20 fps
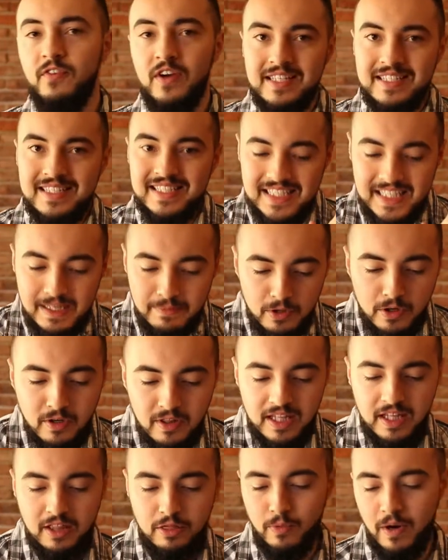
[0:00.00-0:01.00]
and
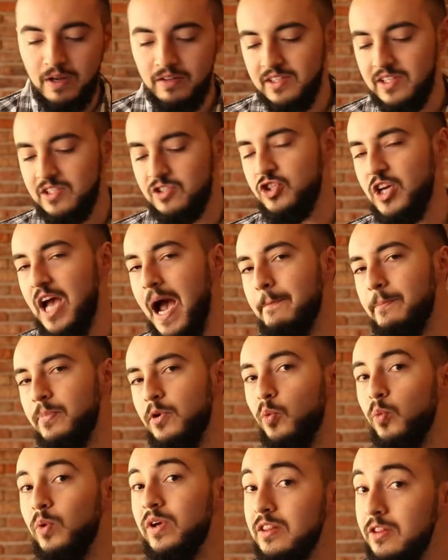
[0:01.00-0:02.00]
similarly throughout this
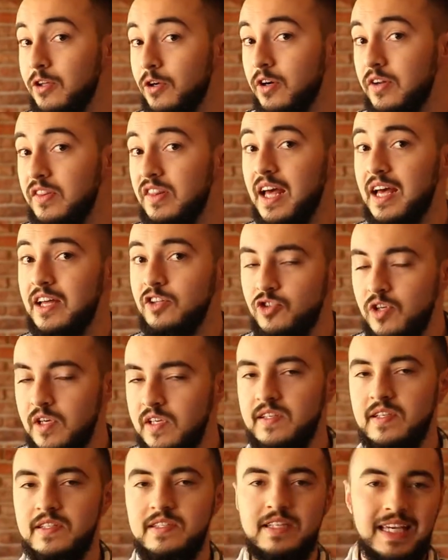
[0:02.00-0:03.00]
chapter, we learn that
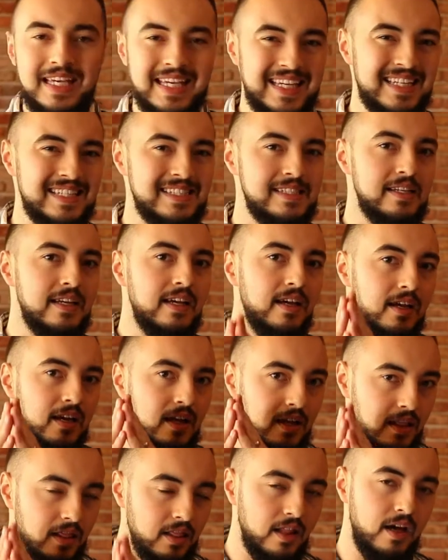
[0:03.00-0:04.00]
Jesus is
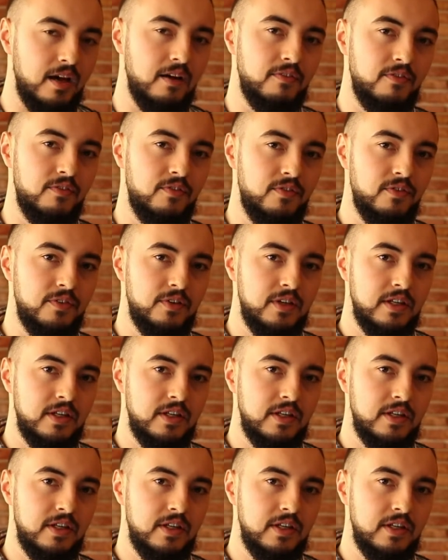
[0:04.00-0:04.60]
love.